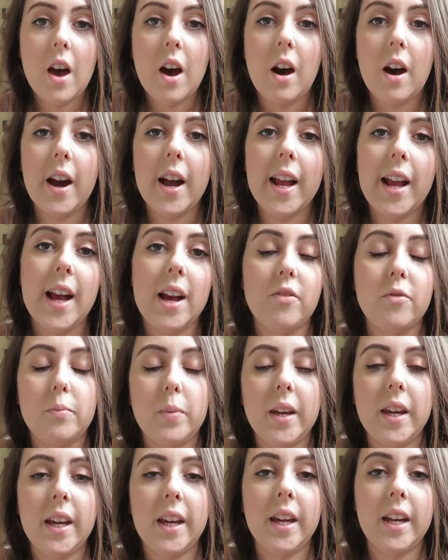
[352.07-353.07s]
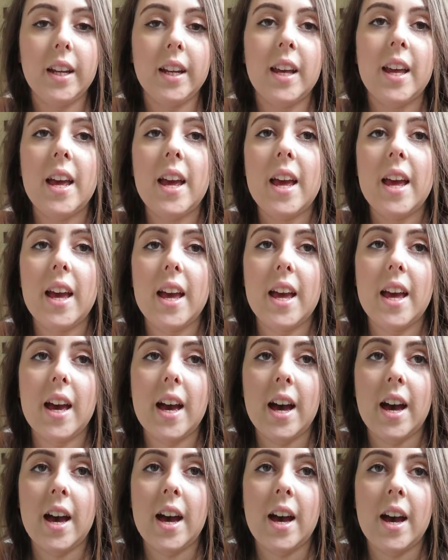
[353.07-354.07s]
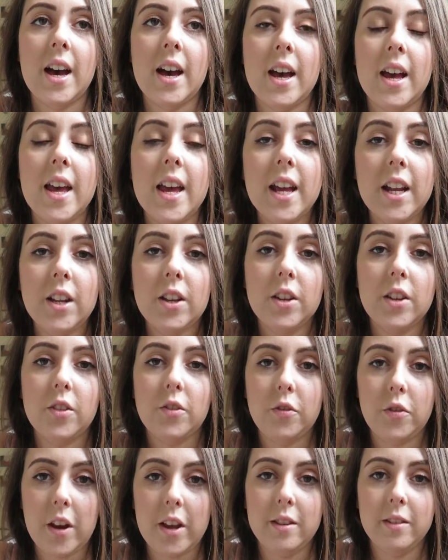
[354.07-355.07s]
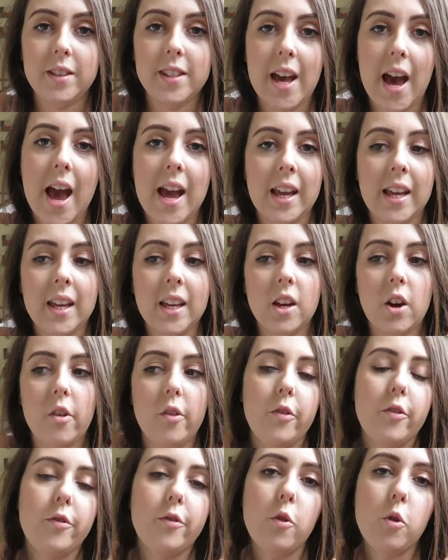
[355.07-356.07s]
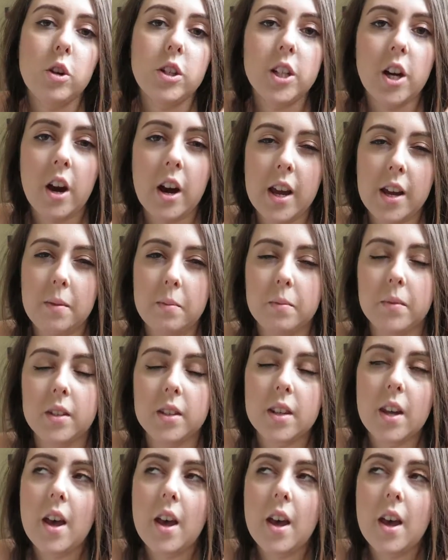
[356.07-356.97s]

I have been in the float tank 4 times.